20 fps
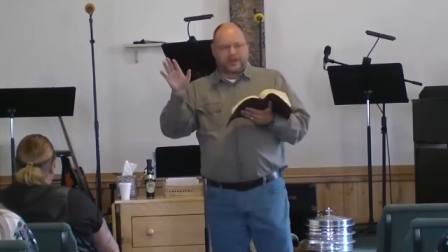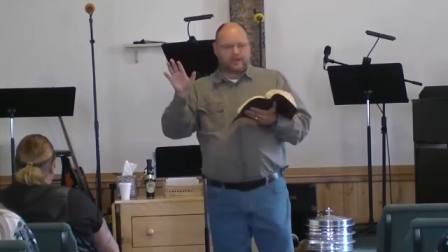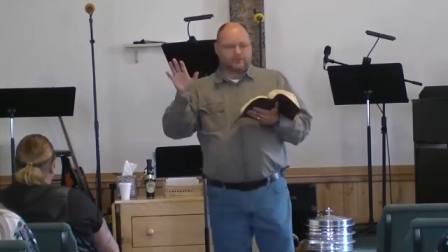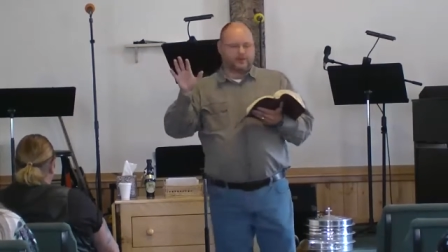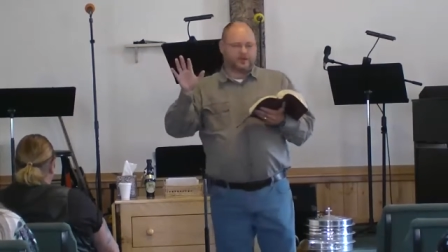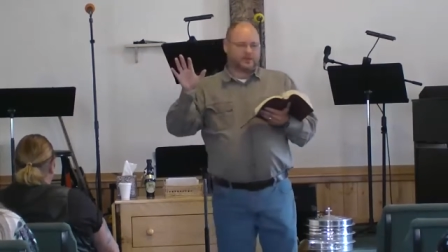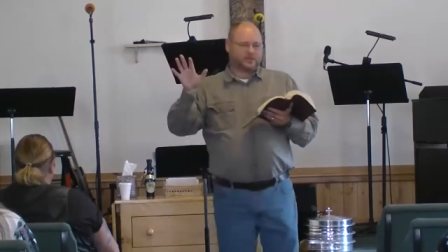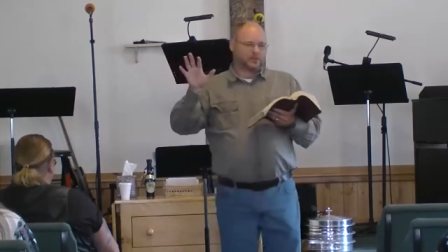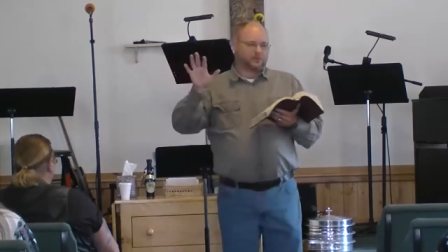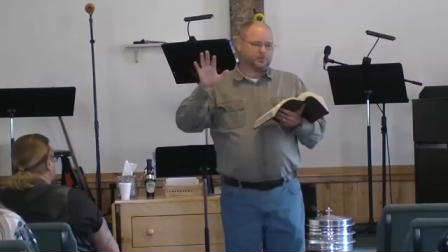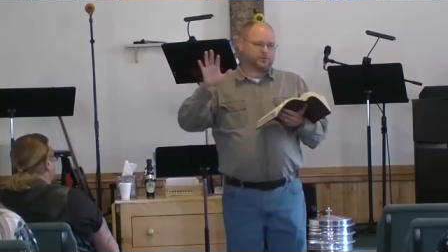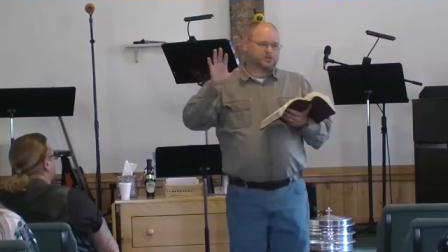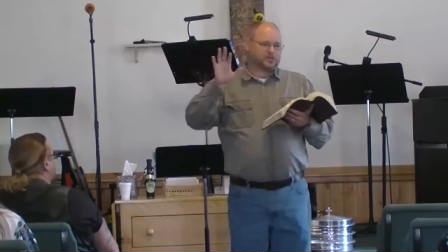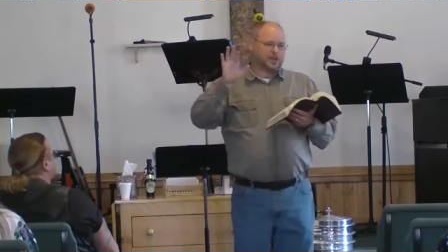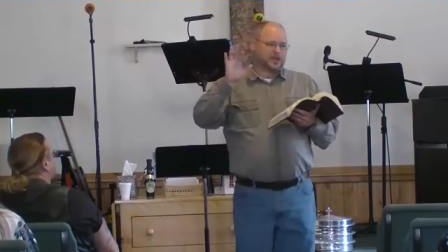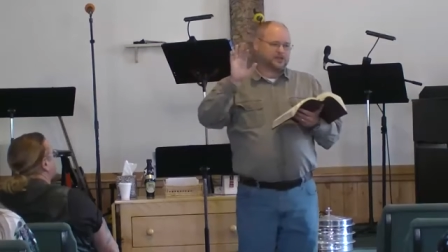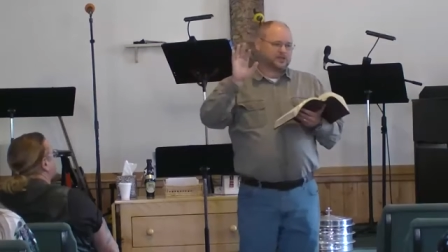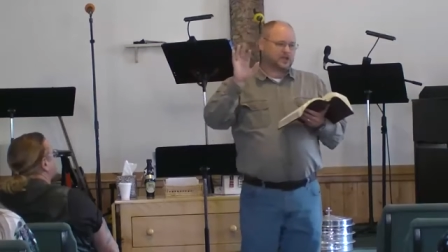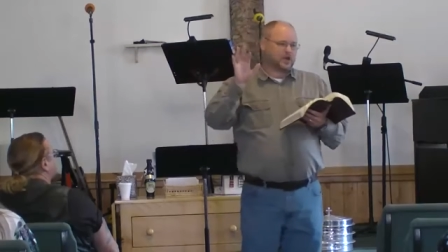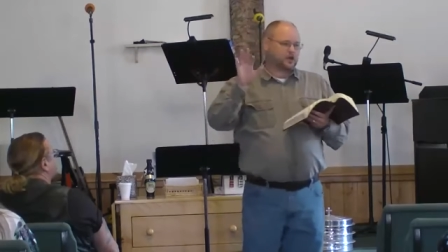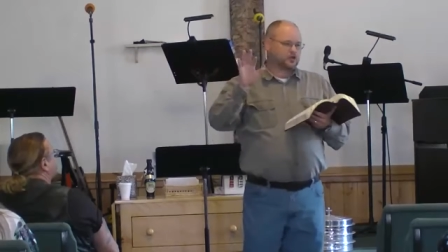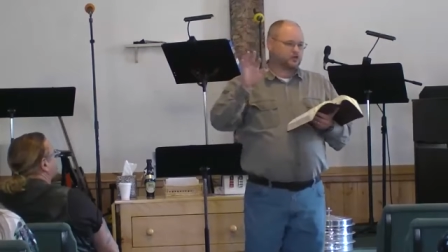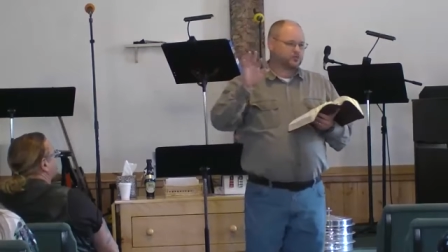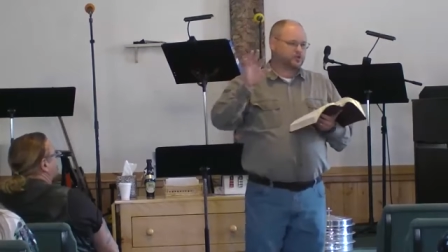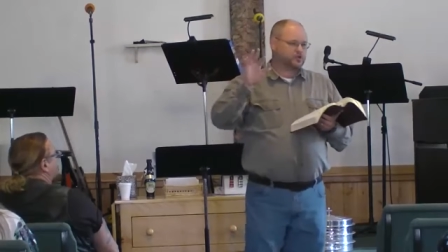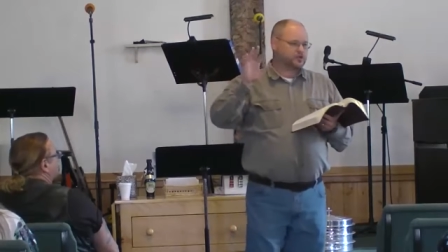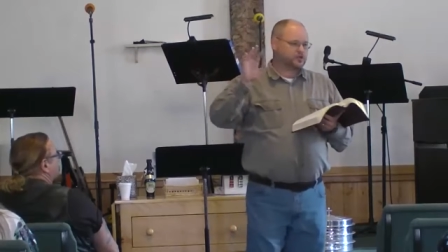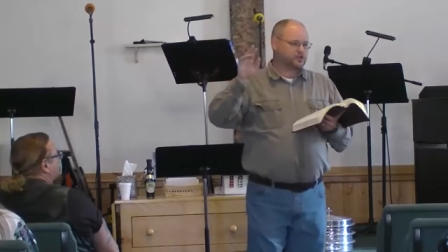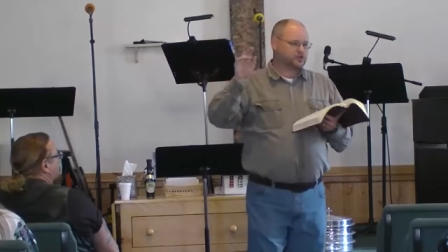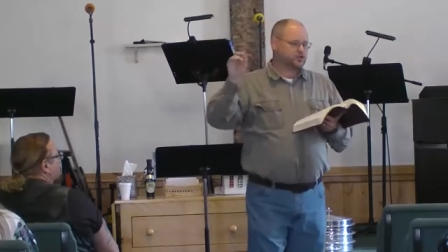have anything besides
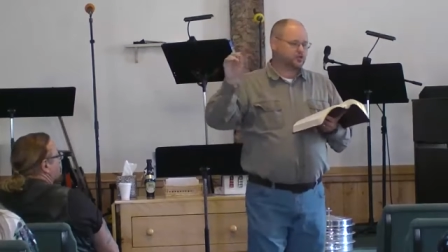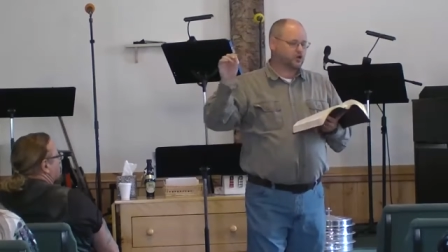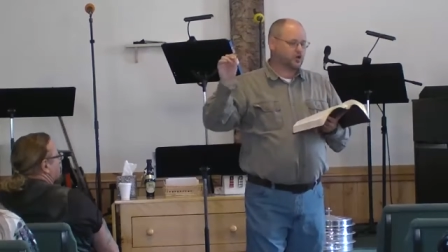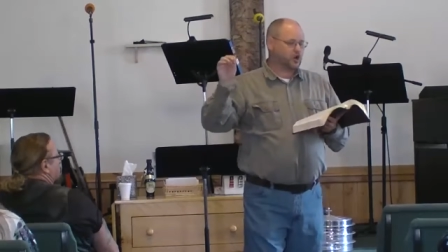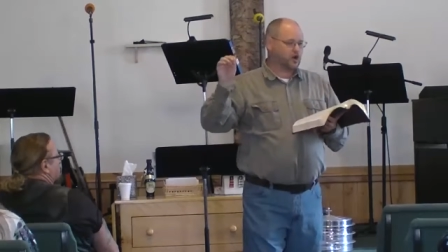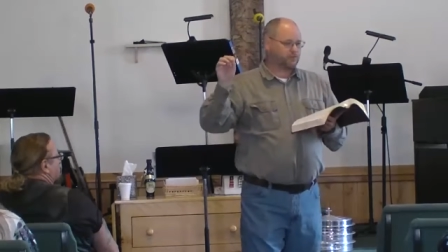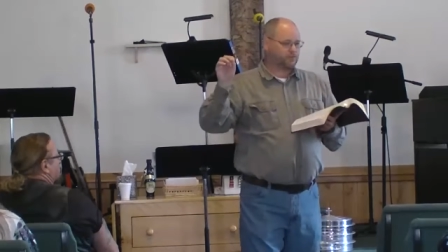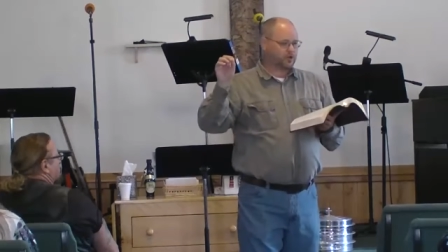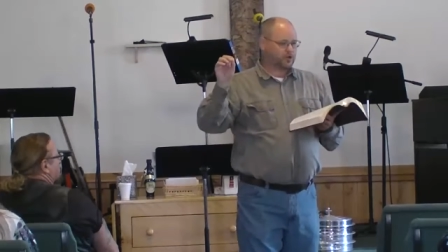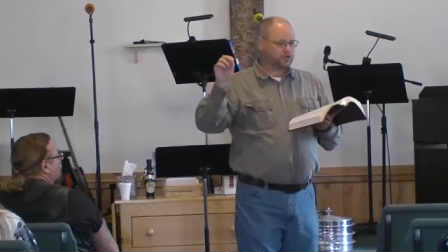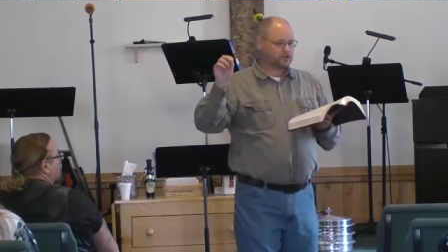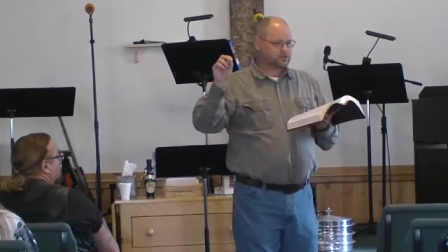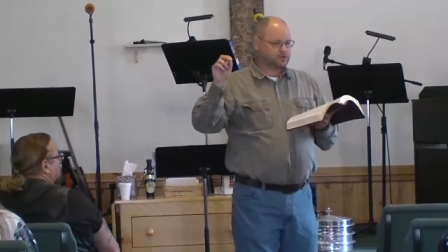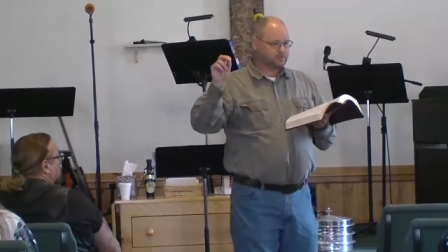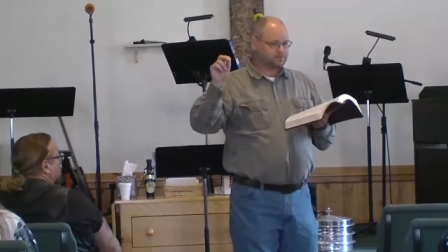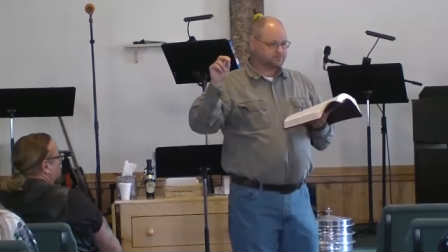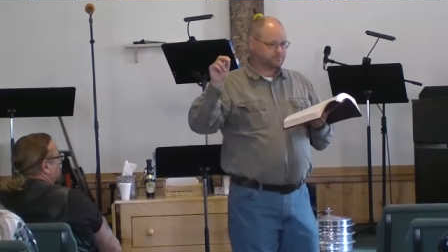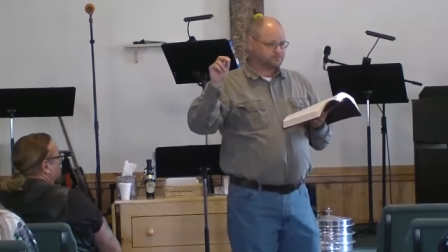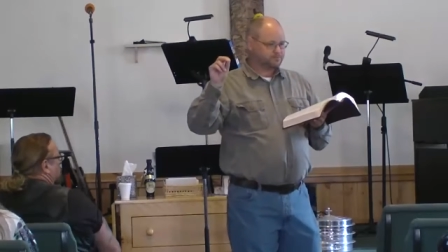contributions or offerings?